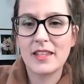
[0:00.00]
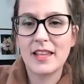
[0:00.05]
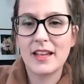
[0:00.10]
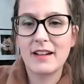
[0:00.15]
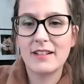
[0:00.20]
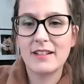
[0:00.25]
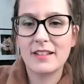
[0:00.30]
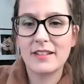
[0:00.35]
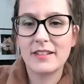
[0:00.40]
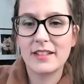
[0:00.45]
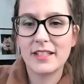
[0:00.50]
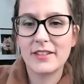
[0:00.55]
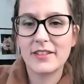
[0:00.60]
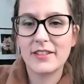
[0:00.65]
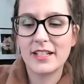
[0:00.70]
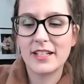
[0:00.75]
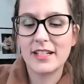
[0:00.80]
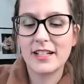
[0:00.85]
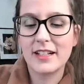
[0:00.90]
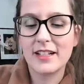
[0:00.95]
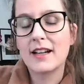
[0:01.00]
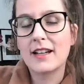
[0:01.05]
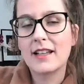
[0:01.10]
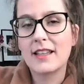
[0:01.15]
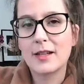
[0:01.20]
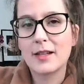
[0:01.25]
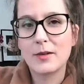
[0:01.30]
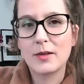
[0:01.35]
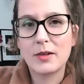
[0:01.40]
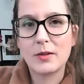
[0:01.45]
That was really funny. I
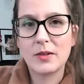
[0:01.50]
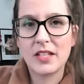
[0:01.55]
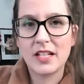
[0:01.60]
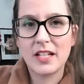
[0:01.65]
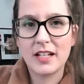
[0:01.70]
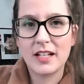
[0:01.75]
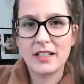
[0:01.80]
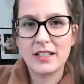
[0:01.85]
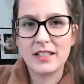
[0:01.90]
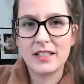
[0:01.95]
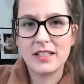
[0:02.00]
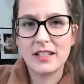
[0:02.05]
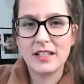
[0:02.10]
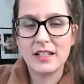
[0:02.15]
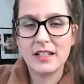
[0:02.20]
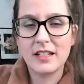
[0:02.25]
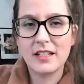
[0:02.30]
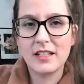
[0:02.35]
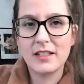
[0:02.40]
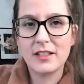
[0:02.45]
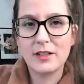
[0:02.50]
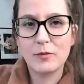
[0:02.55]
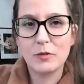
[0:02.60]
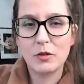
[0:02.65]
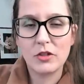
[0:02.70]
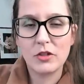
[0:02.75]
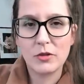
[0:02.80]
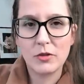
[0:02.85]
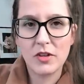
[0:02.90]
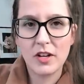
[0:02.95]
think we really got to see some
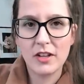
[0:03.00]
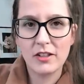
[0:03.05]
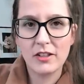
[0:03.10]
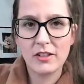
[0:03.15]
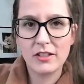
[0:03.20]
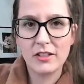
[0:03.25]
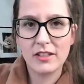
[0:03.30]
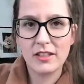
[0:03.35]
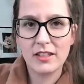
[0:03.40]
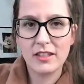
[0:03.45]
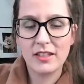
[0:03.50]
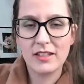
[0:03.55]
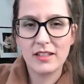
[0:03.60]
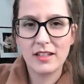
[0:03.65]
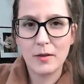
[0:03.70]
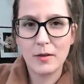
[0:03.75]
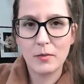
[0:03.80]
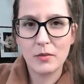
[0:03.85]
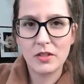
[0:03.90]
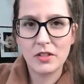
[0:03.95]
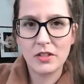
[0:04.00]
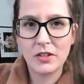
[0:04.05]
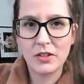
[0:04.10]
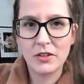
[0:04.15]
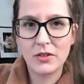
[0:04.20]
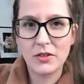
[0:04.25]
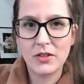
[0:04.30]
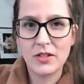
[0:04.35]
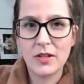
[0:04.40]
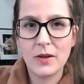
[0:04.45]
true colors in this
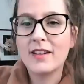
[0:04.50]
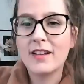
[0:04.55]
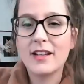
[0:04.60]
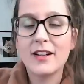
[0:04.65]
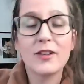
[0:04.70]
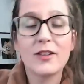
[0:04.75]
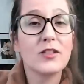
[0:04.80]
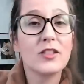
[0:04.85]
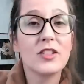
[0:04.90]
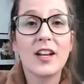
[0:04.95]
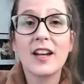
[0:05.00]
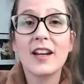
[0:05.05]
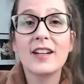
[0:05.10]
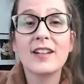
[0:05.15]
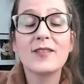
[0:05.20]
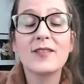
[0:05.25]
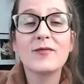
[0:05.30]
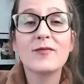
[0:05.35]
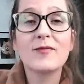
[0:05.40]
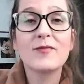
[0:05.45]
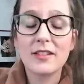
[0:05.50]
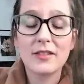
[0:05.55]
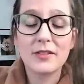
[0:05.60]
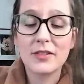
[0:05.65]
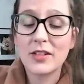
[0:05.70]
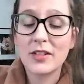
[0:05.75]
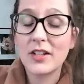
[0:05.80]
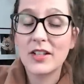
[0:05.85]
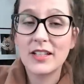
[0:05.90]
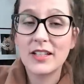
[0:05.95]
episode. You know, Jane,
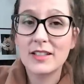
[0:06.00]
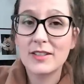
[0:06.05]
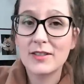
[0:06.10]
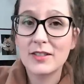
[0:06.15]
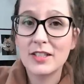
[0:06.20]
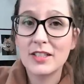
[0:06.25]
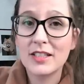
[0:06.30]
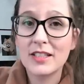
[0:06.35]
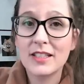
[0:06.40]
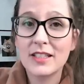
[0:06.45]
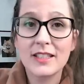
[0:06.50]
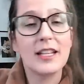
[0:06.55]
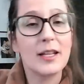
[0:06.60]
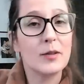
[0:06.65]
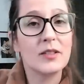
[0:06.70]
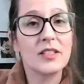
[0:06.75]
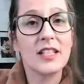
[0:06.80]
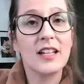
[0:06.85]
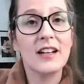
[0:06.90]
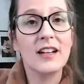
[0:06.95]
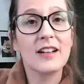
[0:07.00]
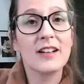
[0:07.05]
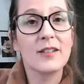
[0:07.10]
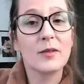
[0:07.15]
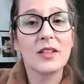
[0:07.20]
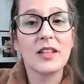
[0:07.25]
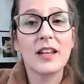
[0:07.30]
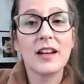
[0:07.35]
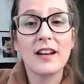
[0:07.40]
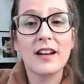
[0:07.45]
for all his faults, he was there
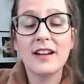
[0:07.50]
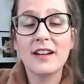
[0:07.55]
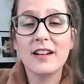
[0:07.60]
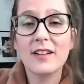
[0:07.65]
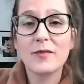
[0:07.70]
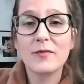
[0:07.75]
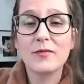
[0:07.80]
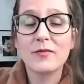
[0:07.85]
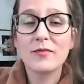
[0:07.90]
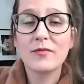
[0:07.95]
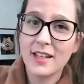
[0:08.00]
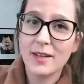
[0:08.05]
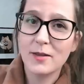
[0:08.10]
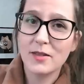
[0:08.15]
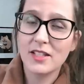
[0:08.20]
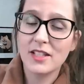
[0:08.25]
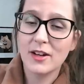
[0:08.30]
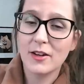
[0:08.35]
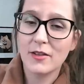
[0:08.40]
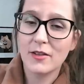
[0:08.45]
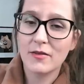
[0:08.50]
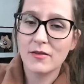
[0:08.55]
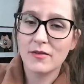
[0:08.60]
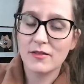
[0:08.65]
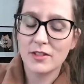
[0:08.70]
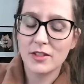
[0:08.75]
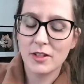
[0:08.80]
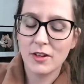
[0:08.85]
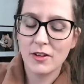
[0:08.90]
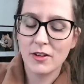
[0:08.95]
when they needed him. He was there.
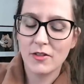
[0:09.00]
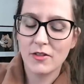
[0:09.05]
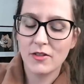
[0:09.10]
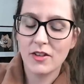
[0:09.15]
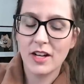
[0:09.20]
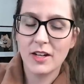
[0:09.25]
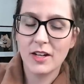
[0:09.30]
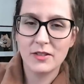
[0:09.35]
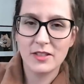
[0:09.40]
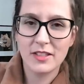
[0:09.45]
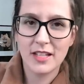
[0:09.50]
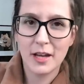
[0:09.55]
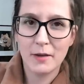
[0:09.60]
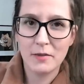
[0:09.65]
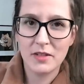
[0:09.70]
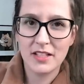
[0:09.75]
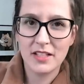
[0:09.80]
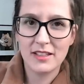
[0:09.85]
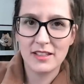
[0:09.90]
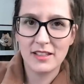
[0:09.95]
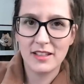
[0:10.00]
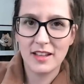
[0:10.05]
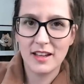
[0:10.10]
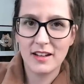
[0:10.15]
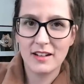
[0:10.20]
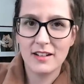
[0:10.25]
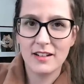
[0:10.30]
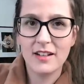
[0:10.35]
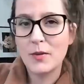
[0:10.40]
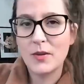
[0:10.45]
So I was happy to see
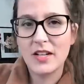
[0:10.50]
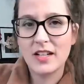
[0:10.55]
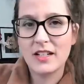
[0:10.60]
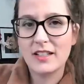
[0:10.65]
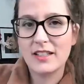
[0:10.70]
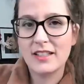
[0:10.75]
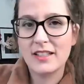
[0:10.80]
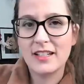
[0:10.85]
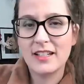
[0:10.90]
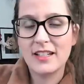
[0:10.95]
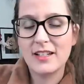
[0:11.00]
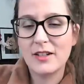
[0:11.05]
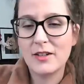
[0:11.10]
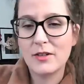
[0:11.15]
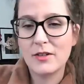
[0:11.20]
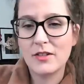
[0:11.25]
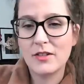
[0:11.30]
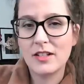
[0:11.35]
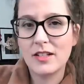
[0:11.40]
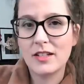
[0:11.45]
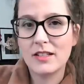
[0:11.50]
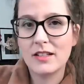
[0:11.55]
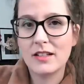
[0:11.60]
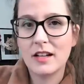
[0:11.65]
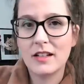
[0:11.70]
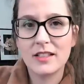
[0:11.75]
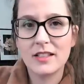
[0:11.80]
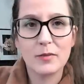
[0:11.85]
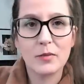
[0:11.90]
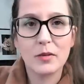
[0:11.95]
that. We got to see, you know, it's
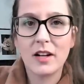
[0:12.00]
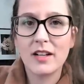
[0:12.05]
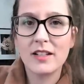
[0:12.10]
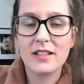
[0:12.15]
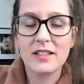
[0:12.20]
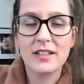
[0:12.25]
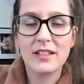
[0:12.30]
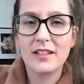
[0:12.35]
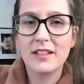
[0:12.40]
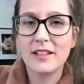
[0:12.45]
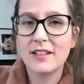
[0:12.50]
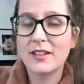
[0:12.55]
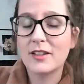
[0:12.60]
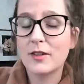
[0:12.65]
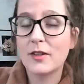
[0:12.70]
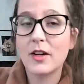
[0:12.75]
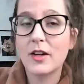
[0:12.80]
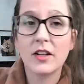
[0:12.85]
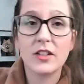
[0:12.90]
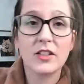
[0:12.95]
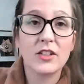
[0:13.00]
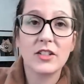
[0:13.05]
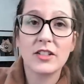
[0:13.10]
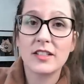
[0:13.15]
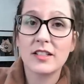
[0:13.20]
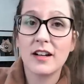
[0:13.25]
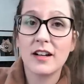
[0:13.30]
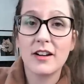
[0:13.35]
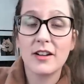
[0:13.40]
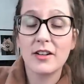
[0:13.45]
not surprising the doctor is
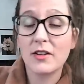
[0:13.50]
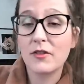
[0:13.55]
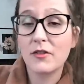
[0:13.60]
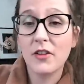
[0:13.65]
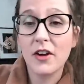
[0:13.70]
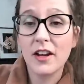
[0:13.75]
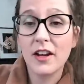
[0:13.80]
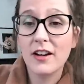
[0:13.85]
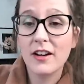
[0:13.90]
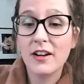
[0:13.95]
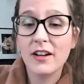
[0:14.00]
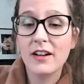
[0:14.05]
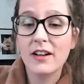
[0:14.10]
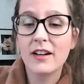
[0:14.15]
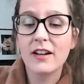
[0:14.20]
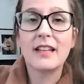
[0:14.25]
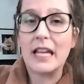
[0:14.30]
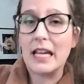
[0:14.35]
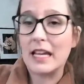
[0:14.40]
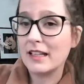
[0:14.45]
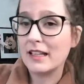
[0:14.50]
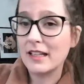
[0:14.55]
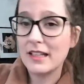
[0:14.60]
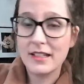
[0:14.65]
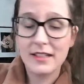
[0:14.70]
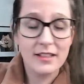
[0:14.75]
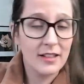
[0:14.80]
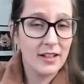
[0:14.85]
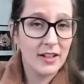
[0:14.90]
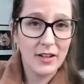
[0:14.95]
not a good fighter, Kaylee
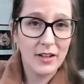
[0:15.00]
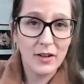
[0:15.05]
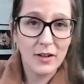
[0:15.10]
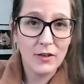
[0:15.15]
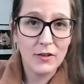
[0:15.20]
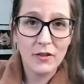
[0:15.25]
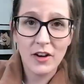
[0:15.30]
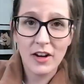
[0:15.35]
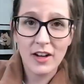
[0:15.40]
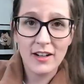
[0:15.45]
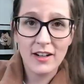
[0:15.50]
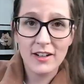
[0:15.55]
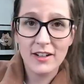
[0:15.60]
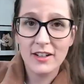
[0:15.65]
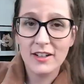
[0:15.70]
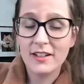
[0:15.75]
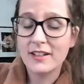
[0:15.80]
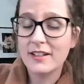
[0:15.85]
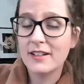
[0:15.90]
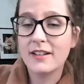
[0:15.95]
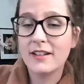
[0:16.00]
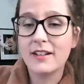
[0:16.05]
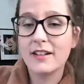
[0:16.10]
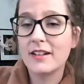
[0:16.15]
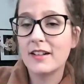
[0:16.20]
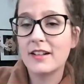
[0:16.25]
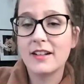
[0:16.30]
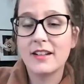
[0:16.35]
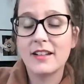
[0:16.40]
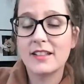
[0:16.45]
is not a good fighter.
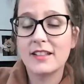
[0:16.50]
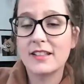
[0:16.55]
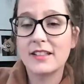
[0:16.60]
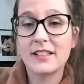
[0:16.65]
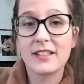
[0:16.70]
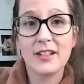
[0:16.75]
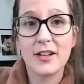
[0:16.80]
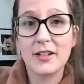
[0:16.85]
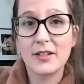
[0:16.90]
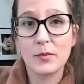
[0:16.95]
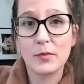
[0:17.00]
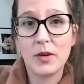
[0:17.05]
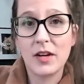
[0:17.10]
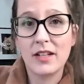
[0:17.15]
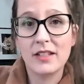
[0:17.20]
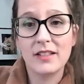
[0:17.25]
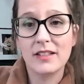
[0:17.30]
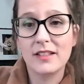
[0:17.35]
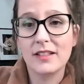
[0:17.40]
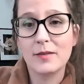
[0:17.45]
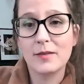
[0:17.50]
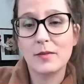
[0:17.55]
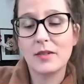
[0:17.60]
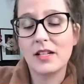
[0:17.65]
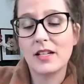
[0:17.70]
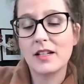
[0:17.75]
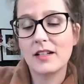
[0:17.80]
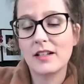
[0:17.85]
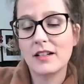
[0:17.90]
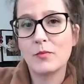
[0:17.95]
This is not surprising to
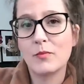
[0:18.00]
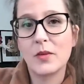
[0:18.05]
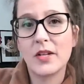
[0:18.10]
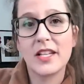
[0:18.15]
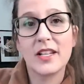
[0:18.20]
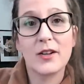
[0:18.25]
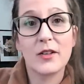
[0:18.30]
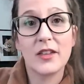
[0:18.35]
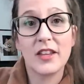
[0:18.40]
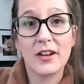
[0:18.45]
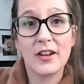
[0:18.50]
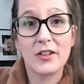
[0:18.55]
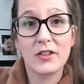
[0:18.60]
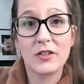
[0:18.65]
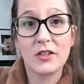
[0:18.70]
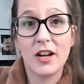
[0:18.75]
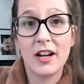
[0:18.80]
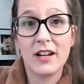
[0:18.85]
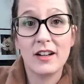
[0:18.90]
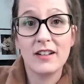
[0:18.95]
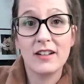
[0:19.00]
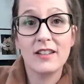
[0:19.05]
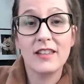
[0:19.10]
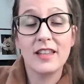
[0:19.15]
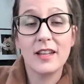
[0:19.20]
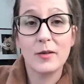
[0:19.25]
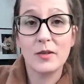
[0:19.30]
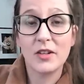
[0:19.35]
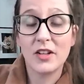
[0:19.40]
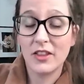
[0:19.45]
me. But you know, they all tried,
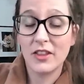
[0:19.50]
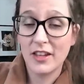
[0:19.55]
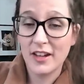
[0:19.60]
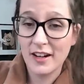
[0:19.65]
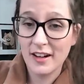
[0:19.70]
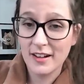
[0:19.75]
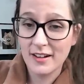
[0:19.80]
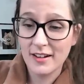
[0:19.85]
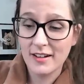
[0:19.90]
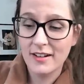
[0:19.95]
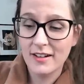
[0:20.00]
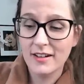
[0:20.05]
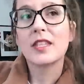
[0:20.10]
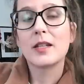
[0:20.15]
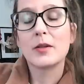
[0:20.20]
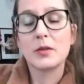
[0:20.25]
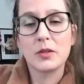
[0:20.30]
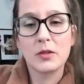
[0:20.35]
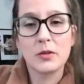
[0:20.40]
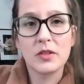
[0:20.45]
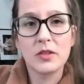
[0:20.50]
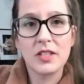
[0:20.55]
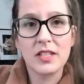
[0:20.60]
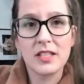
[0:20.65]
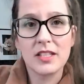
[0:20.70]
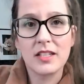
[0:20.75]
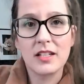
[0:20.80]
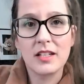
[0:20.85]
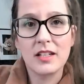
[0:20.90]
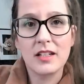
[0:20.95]
they were all there. It was cool to
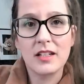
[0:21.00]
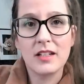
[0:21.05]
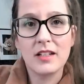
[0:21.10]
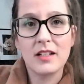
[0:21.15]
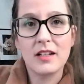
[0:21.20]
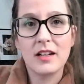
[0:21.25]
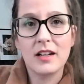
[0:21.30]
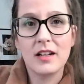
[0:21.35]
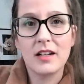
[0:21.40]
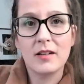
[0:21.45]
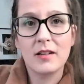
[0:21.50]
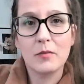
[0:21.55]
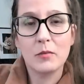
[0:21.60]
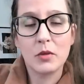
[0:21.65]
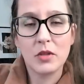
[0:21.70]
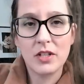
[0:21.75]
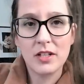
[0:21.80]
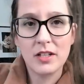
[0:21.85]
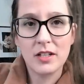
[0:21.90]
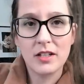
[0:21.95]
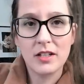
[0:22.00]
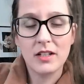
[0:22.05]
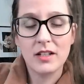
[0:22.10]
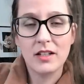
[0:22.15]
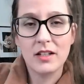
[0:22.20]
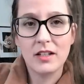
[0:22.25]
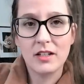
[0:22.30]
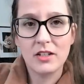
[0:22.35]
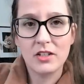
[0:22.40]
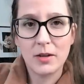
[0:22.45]
see uh, Book,
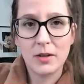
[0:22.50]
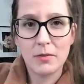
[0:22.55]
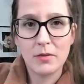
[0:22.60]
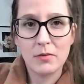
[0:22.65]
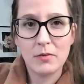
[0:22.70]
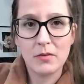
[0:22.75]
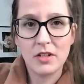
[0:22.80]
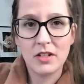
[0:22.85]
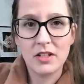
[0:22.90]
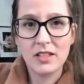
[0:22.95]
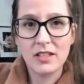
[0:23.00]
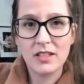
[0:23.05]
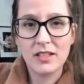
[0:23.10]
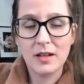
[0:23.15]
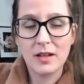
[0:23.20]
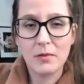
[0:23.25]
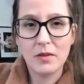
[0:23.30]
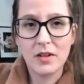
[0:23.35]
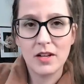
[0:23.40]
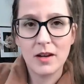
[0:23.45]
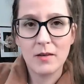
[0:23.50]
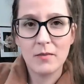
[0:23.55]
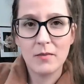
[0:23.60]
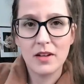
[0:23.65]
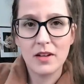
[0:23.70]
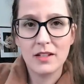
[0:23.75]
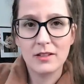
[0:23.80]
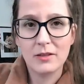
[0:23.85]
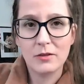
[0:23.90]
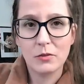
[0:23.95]
uh, Shepherd Book, stepping up
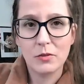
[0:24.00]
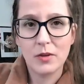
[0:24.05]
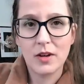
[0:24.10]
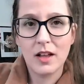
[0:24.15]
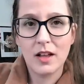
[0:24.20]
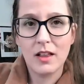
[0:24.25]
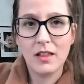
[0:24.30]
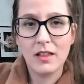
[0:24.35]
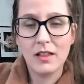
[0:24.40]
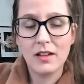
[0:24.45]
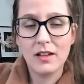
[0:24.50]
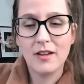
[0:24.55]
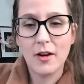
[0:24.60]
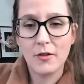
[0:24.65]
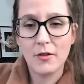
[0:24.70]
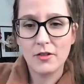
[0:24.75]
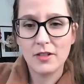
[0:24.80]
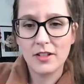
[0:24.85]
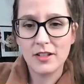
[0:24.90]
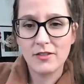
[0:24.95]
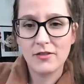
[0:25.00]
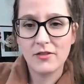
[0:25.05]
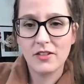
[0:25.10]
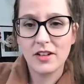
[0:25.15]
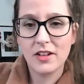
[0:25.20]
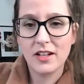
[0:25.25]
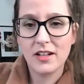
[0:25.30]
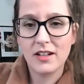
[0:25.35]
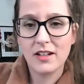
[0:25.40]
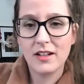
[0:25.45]
as well, offering to
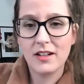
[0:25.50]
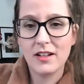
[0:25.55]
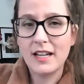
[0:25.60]
fight.